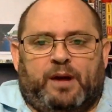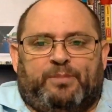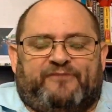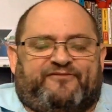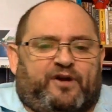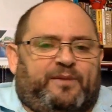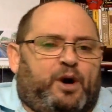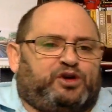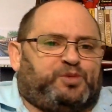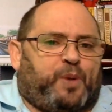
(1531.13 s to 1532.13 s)
But for the
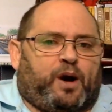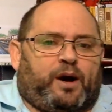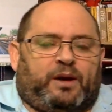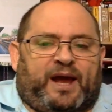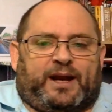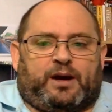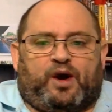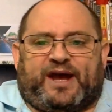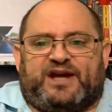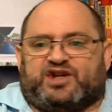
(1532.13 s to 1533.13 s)
most part, like,
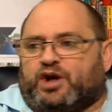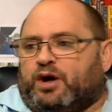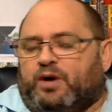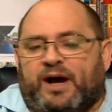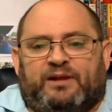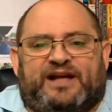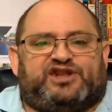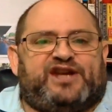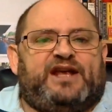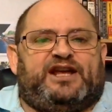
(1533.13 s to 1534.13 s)
okay, so let's
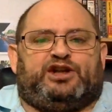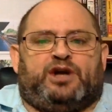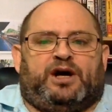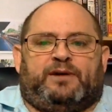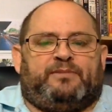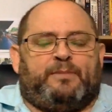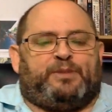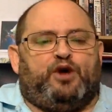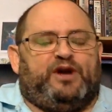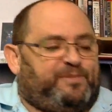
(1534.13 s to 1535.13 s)
say that
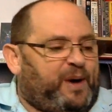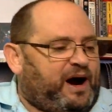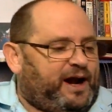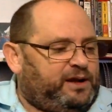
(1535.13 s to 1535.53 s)
PewDiePie,